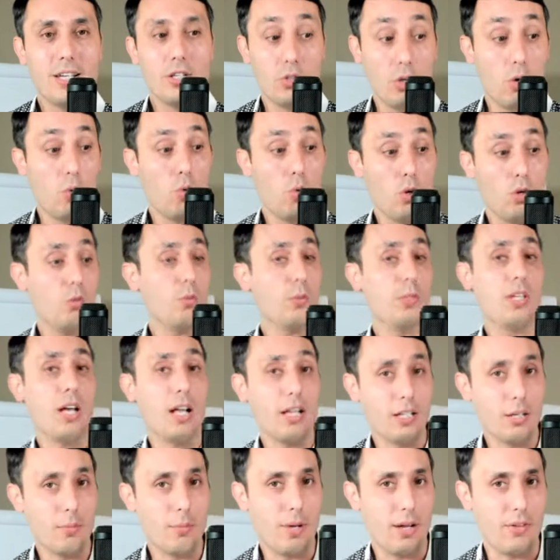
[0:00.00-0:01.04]
So we will be
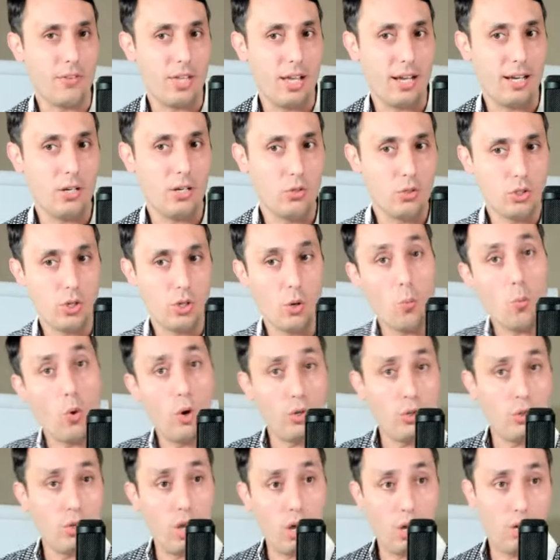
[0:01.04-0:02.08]
talking about that in order to
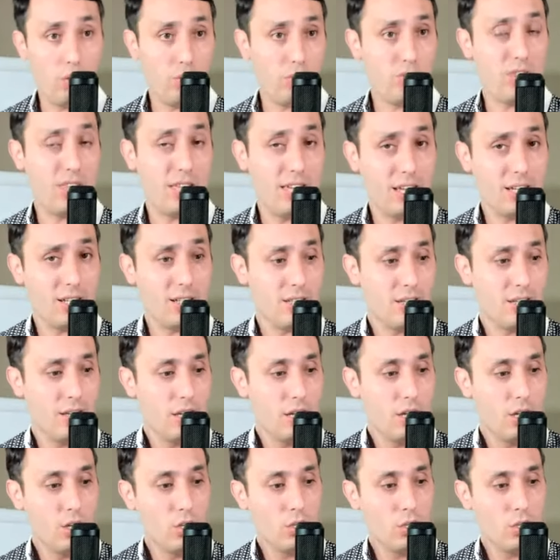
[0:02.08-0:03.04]
avoid those things.